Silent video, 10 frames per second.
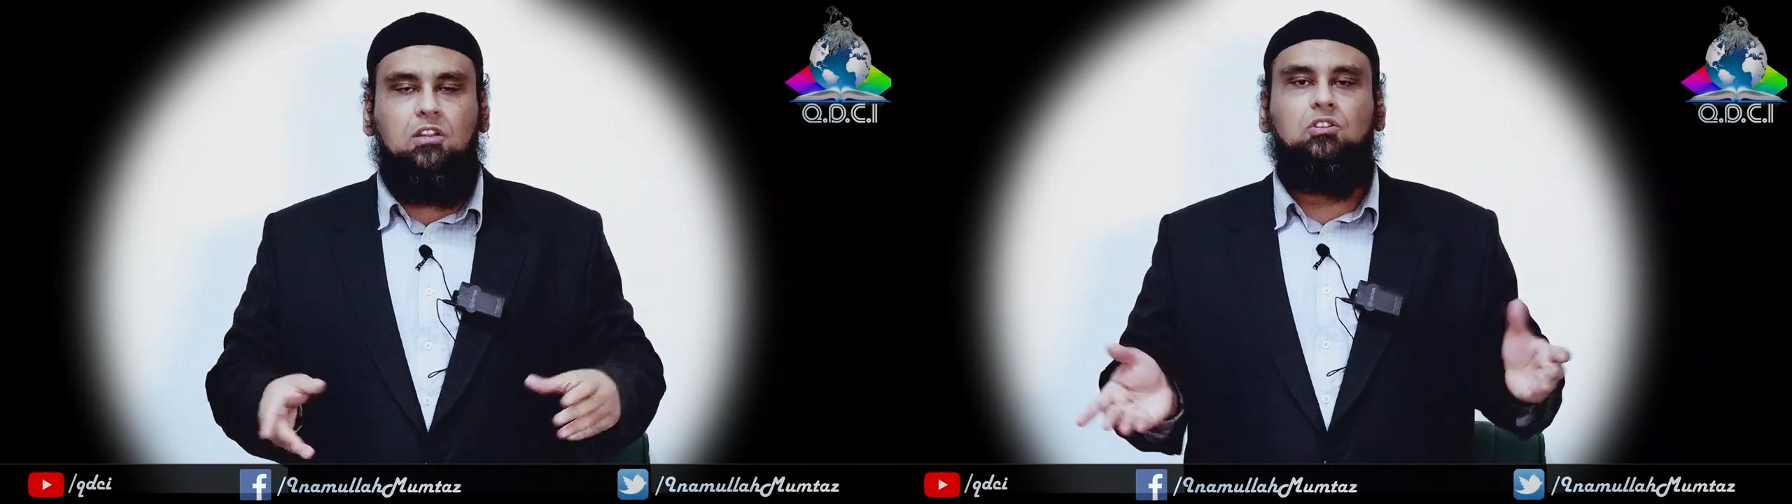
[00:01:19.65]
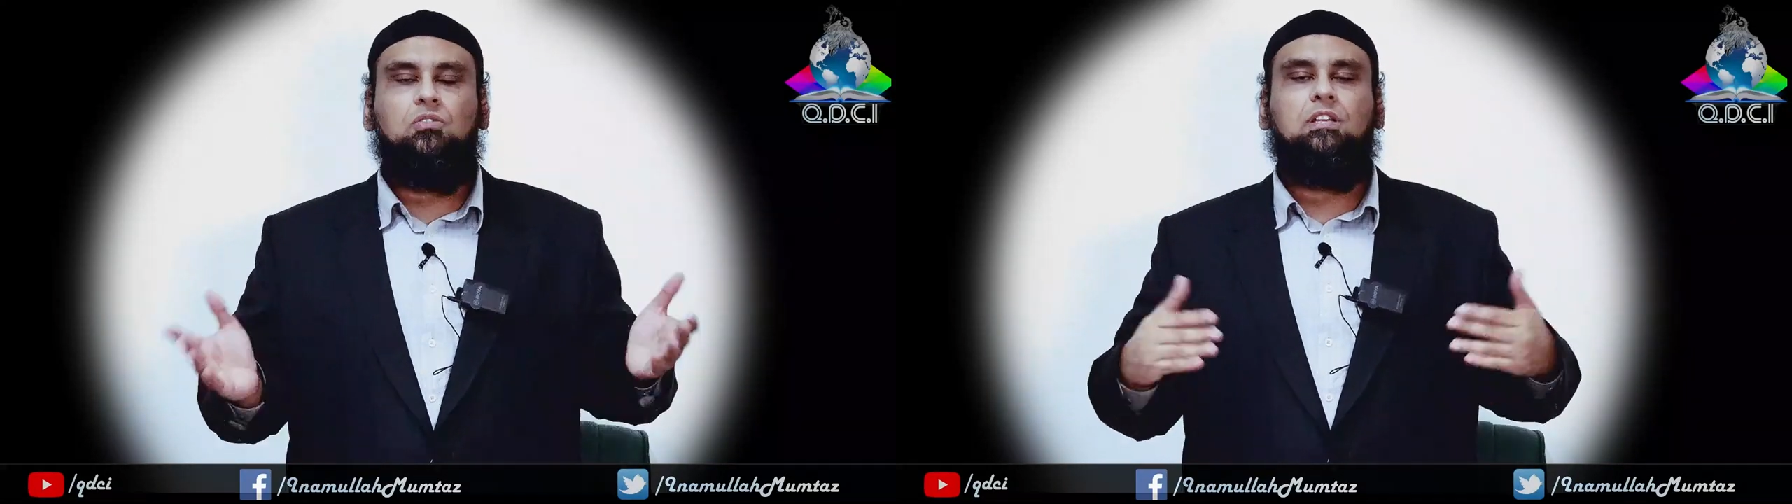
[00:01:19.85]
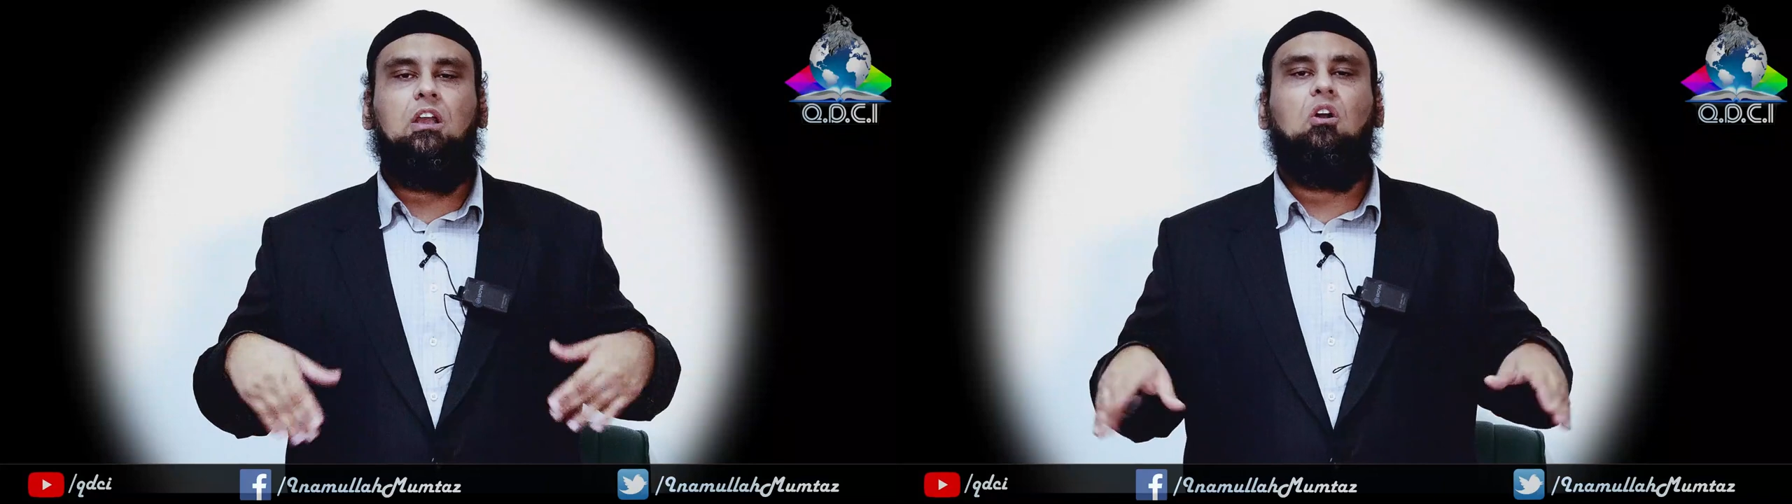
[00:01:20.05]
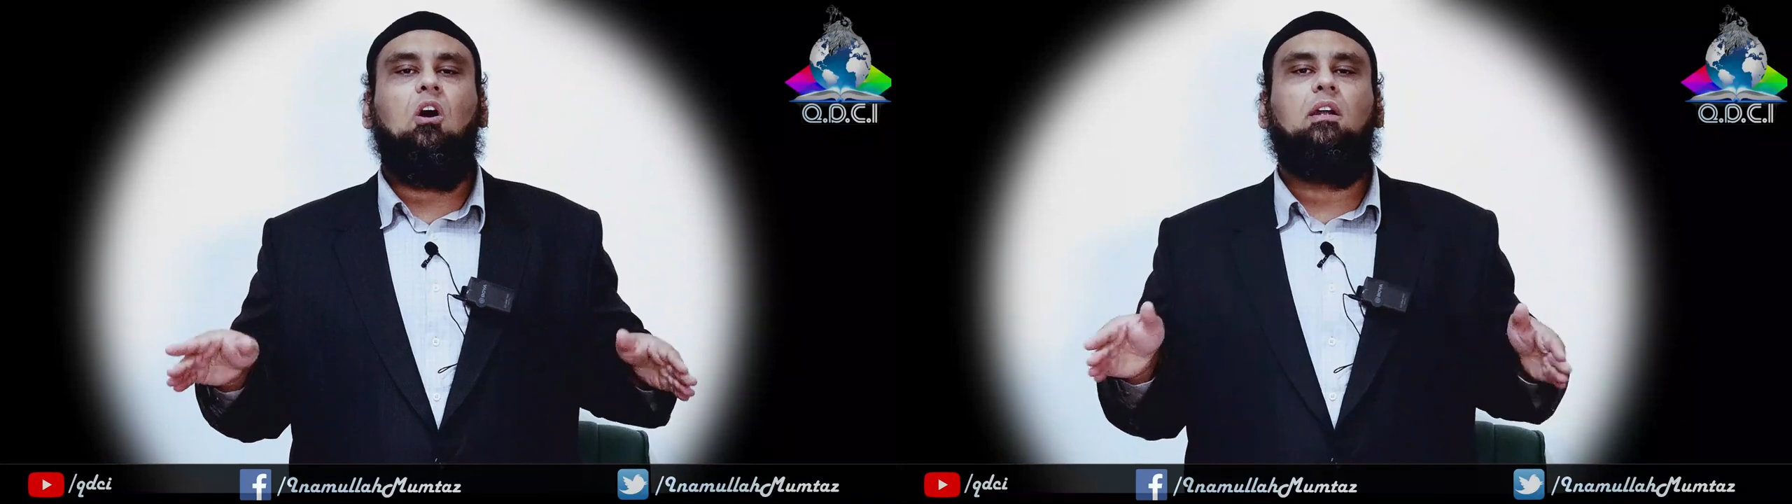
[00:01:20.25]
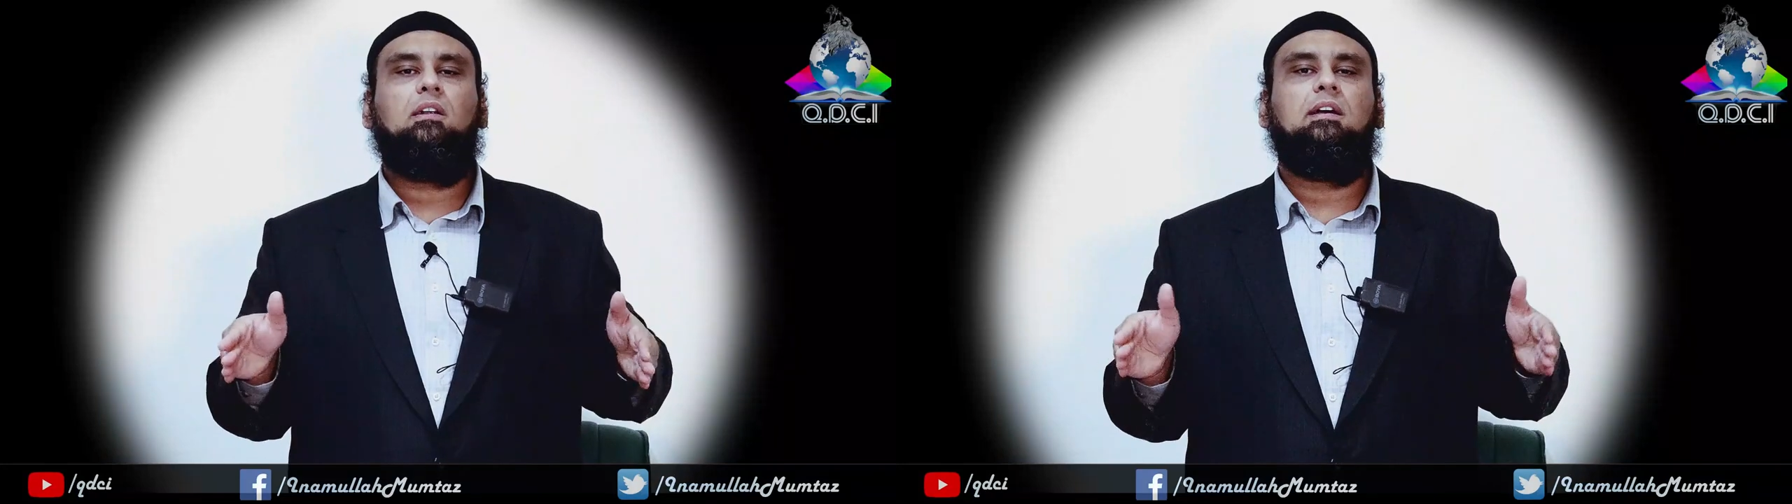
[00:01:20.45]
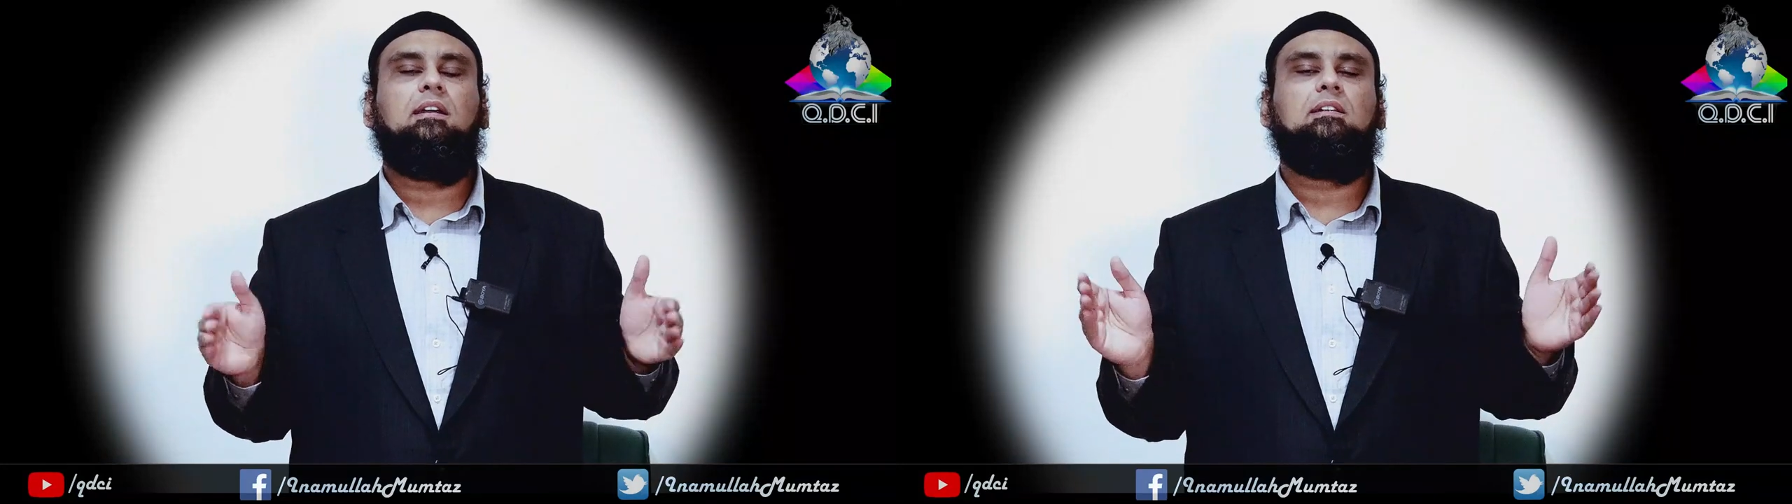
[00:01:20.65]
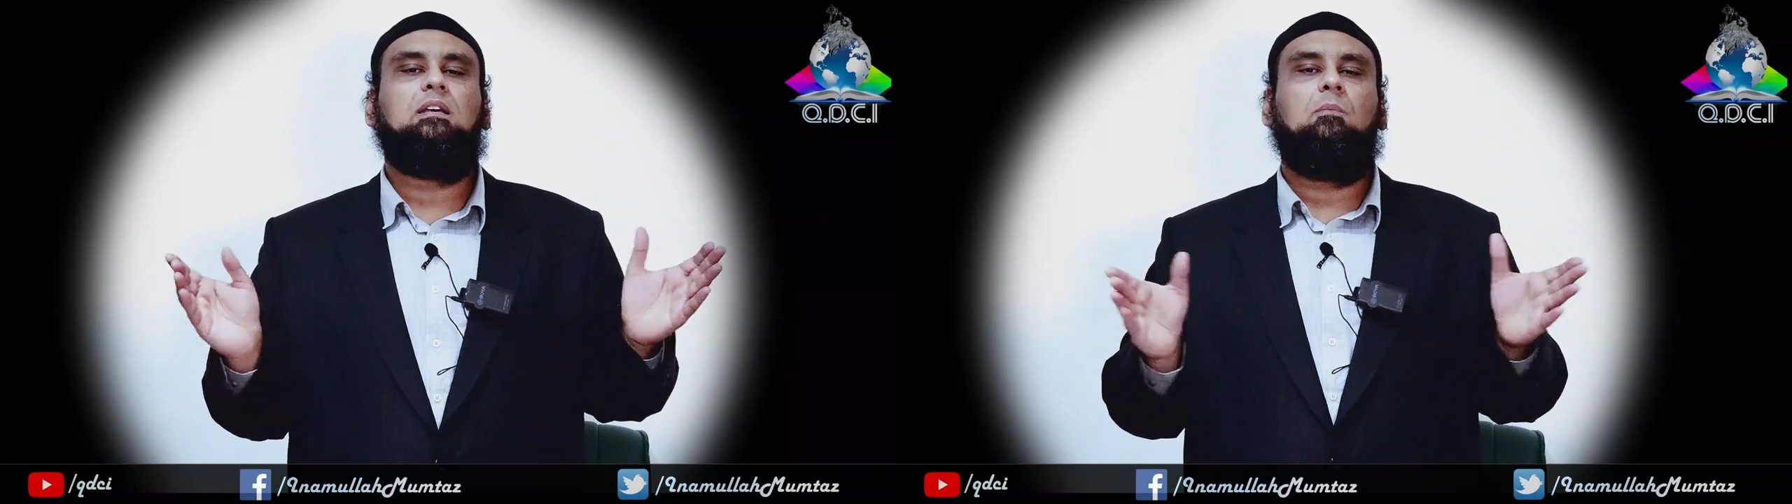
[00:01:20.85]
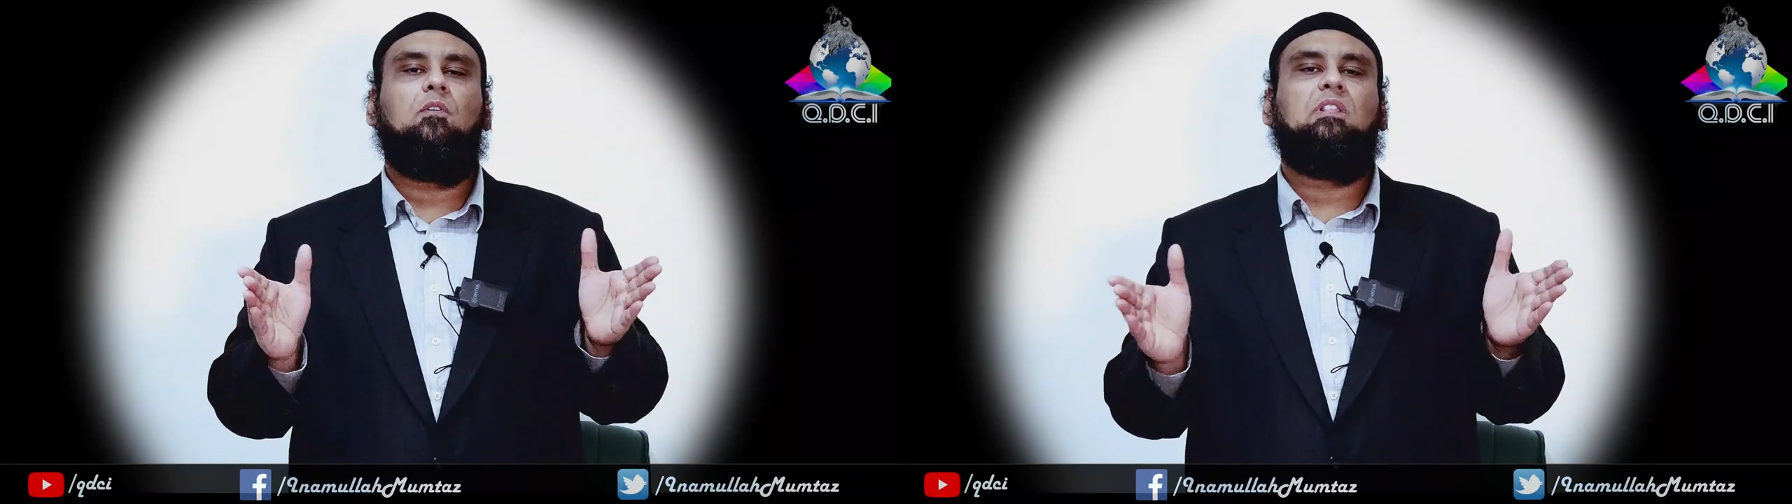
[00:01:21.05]
you see, God turned
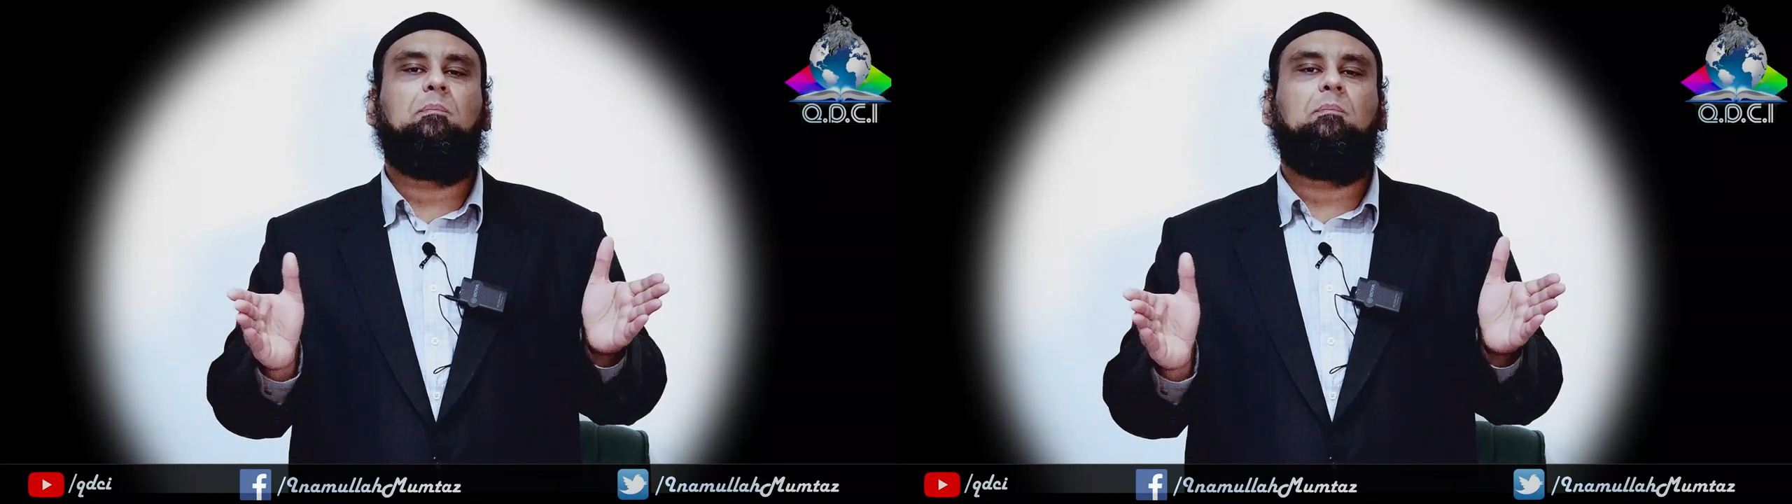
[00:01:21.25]
some of